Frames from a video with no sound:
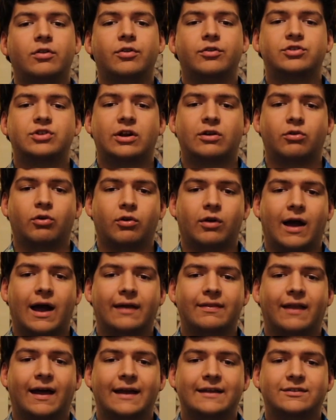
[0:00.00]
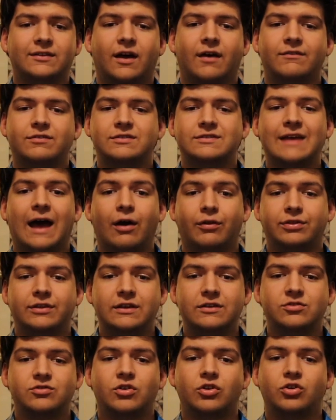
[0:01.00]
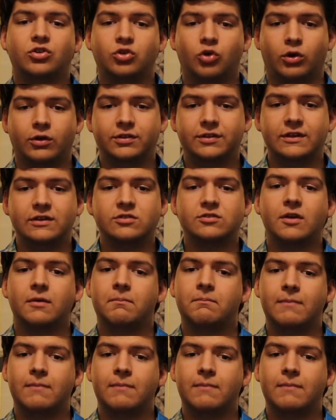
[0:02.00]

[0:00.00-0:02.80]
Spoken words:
the general guidelines of Southeast, Northeast,